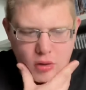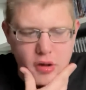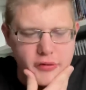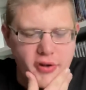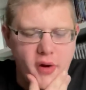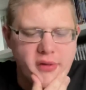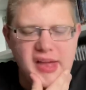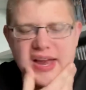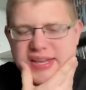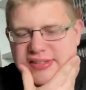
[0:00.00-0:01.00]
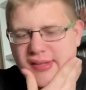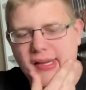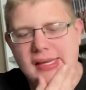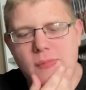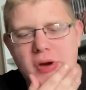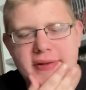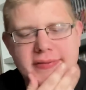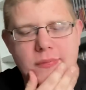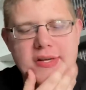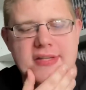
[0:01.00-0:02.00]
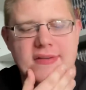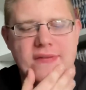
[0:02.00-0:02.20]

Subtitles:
So that is the worst stories